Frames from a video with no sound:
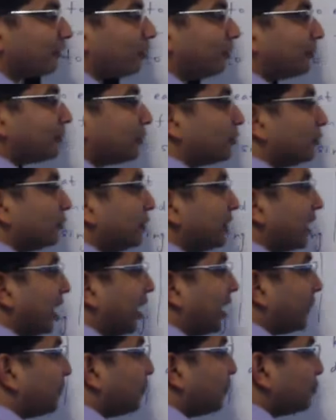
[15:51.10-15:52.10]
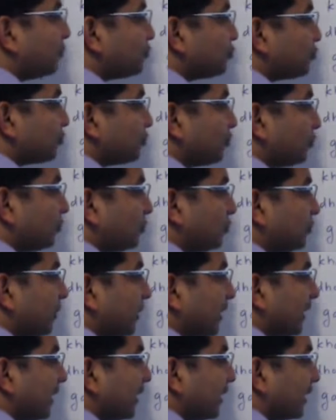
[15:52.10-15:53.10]
form, you will be aap kuch
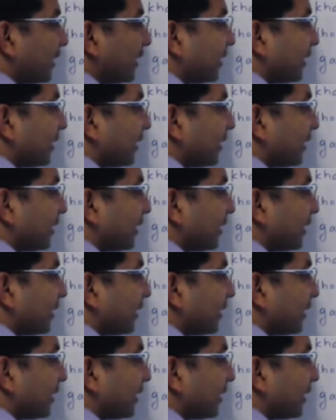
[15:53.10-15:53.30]
dhoonde.